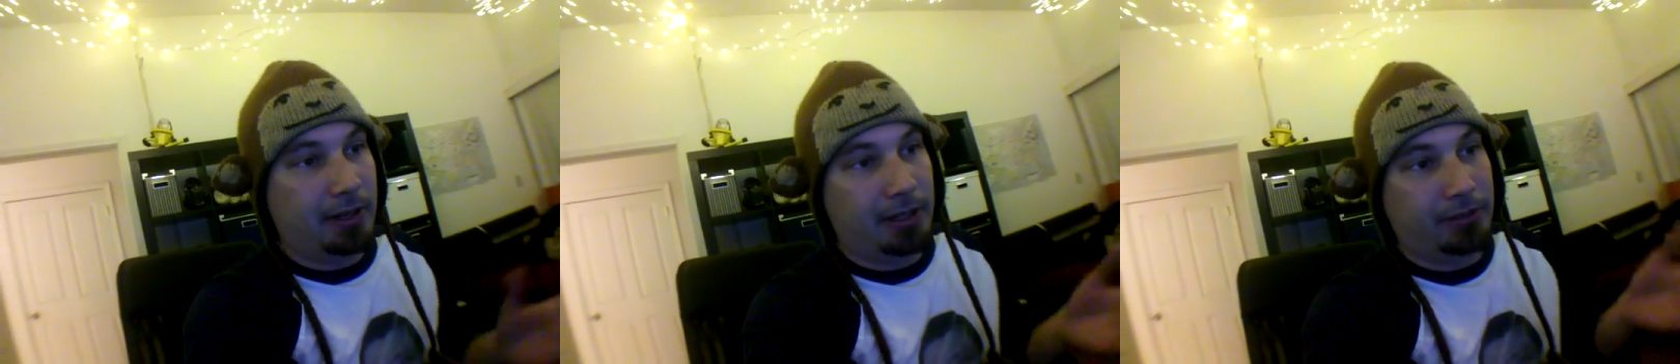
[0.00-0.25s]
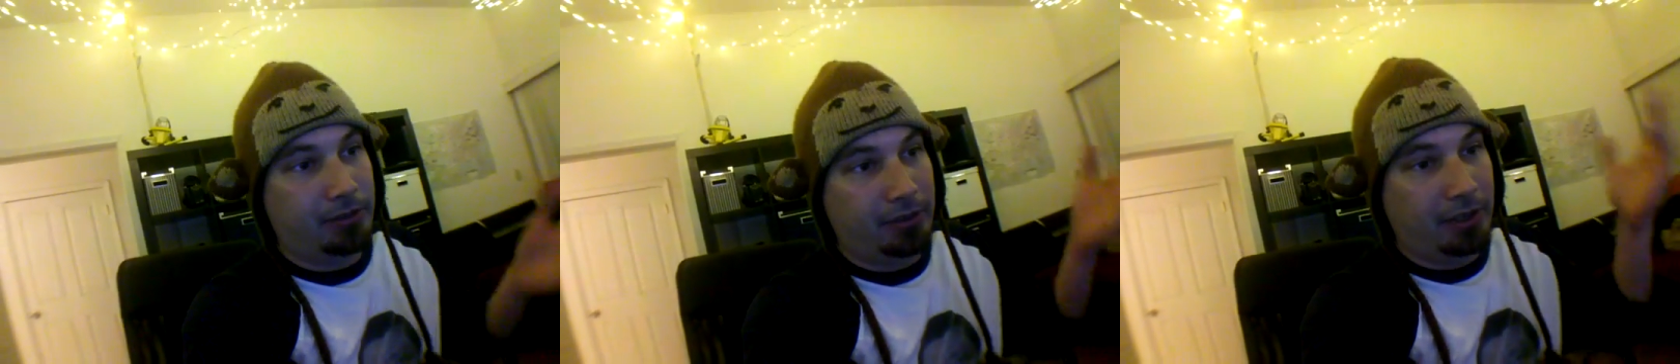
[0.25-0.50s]
or
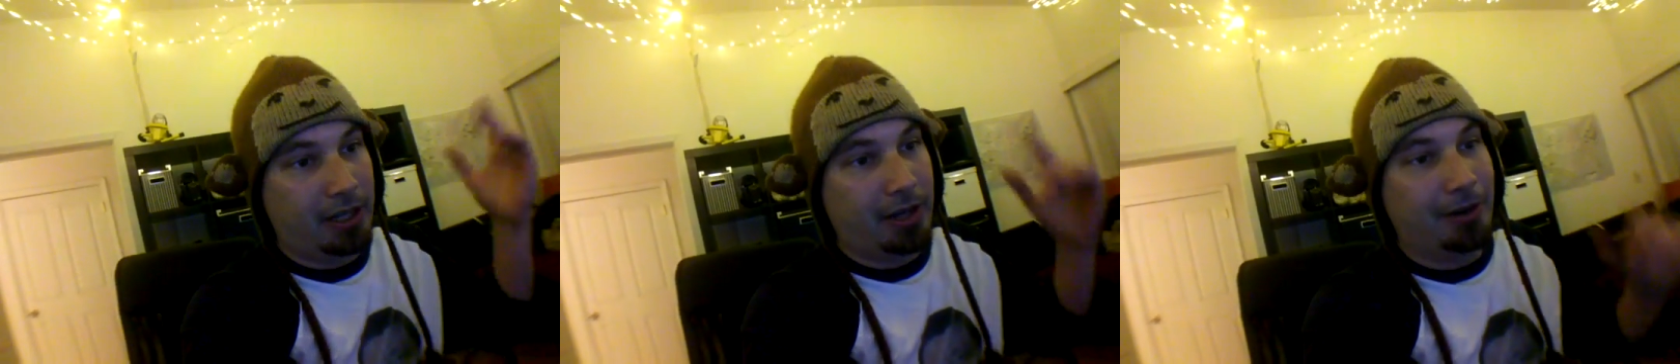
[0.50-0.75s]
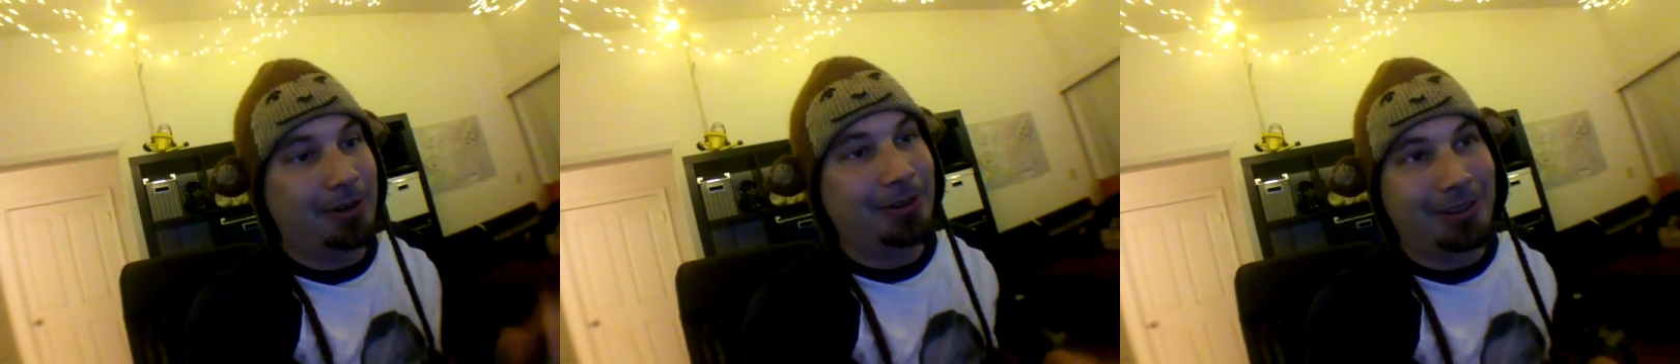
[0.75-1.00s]
else,
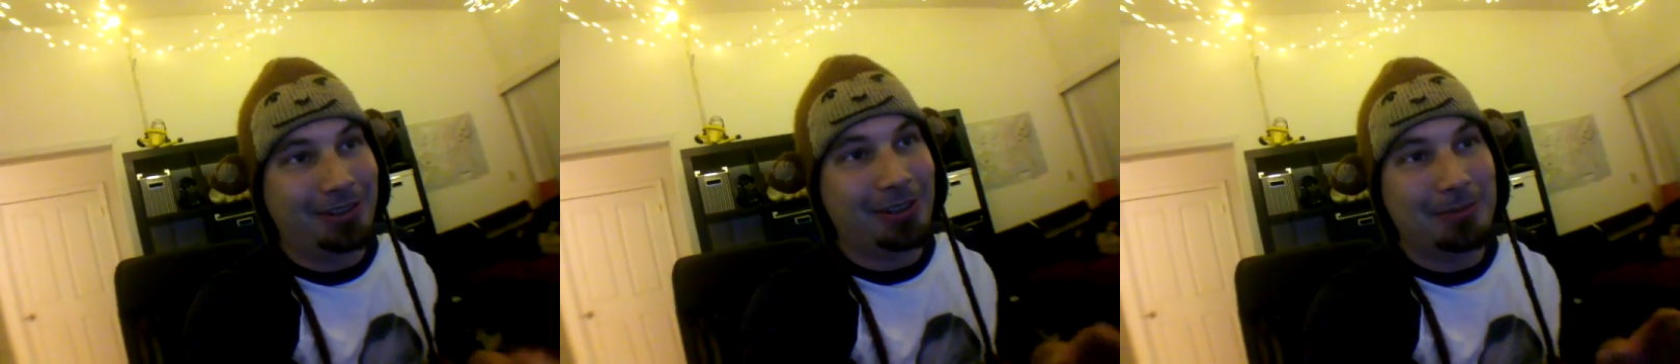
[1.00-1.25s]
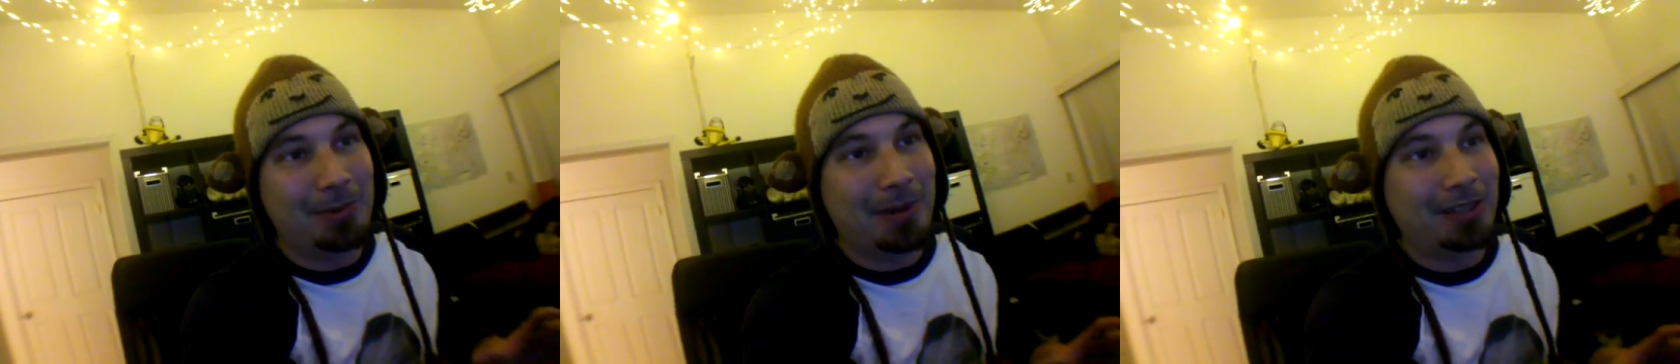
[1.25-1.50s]

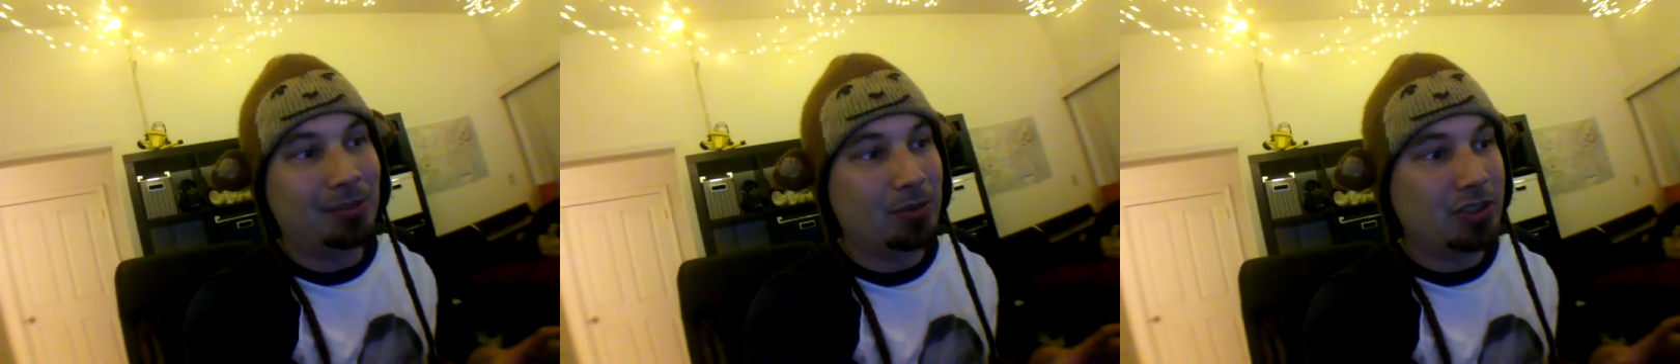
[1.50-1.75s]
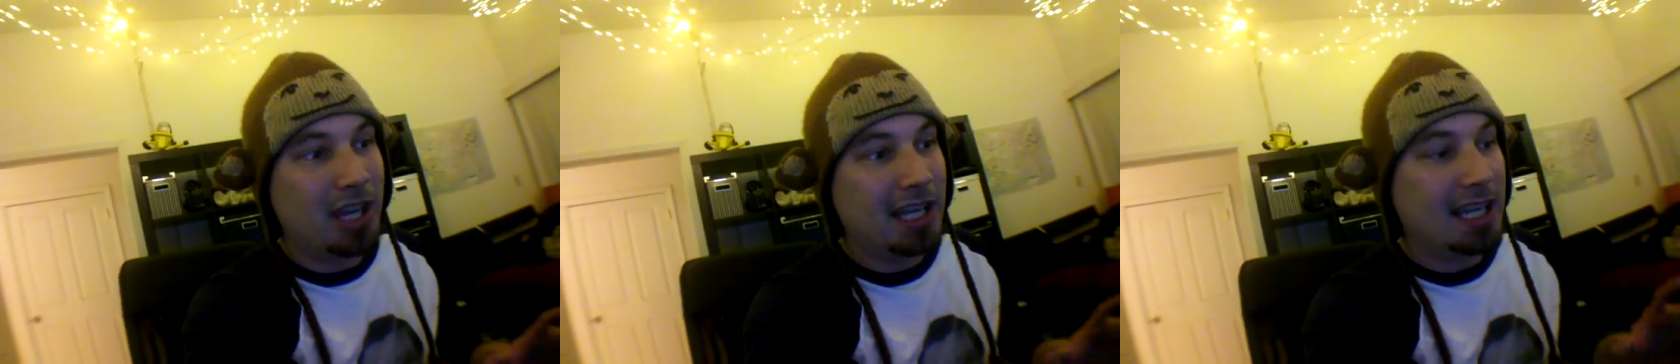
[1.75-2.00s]
it's going to be way
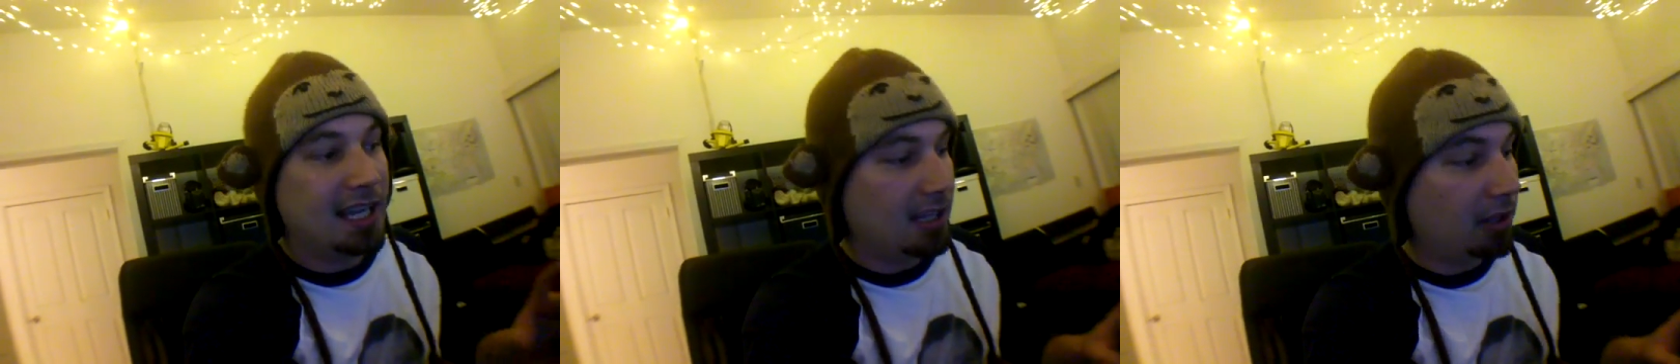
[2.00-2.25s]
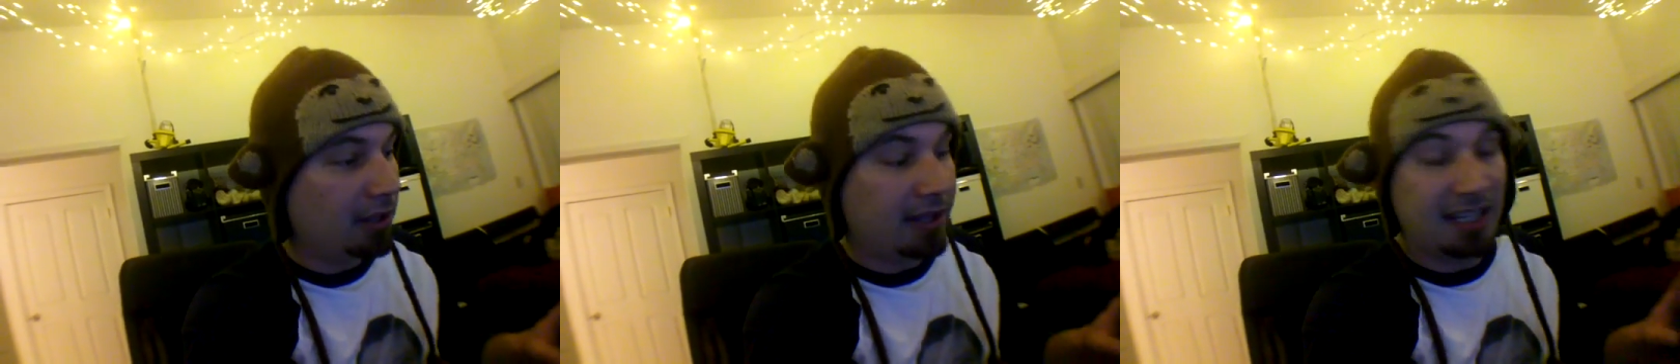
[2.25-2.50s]
too shaky.
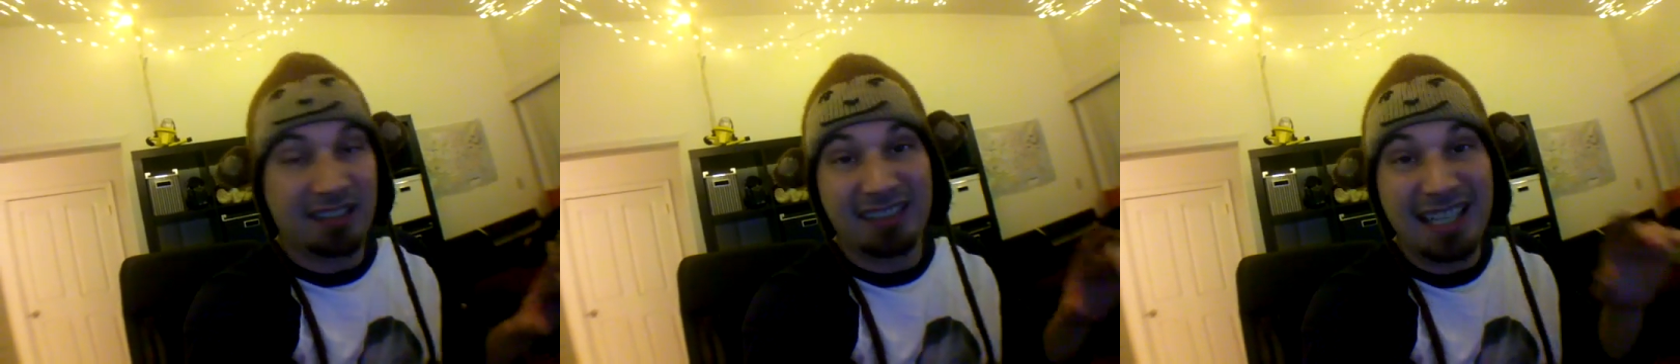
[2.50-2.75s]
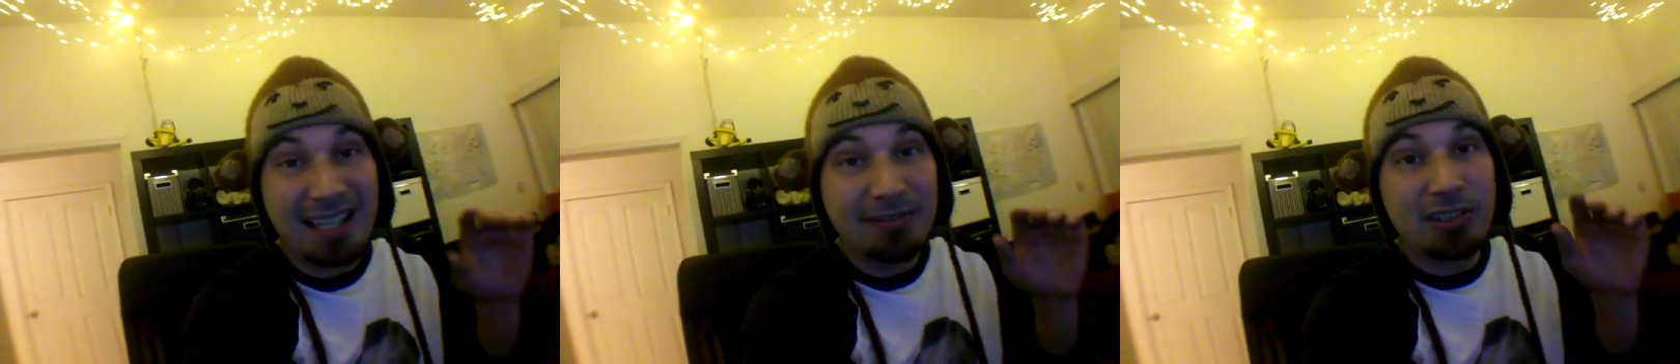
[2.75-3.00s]
And the other thing
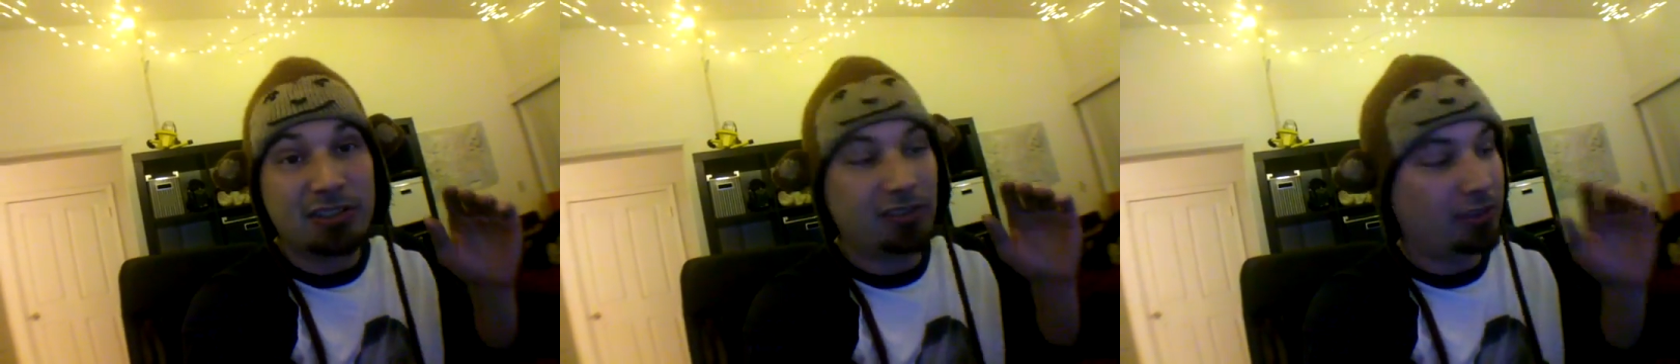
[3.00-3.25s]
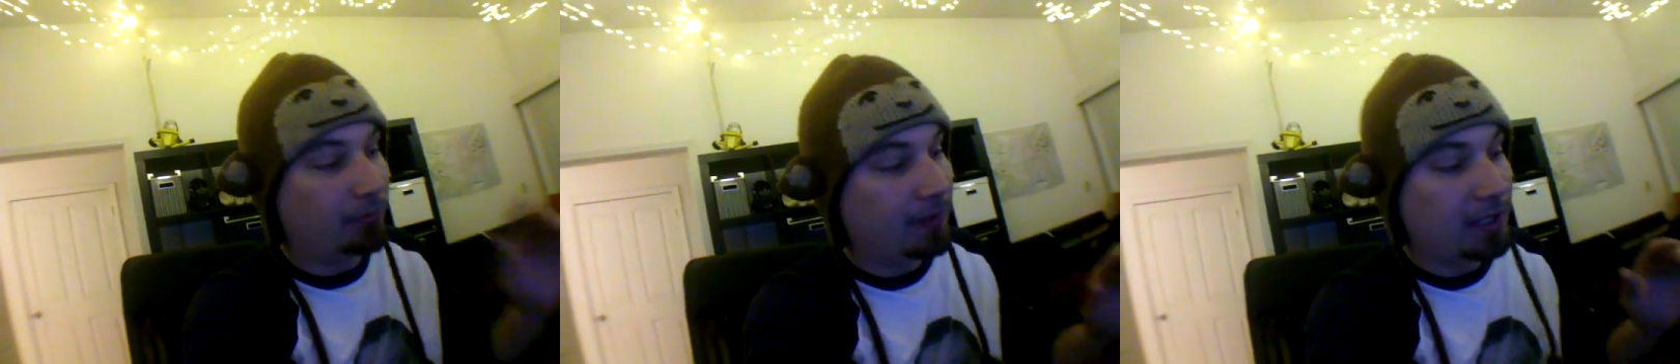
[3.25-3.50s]
is, even
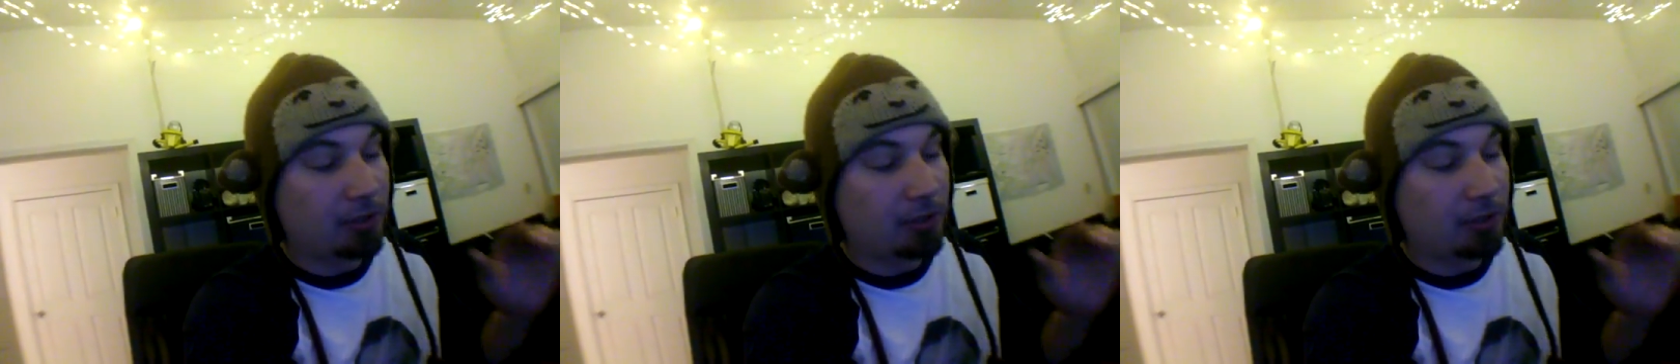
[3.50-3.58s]
just your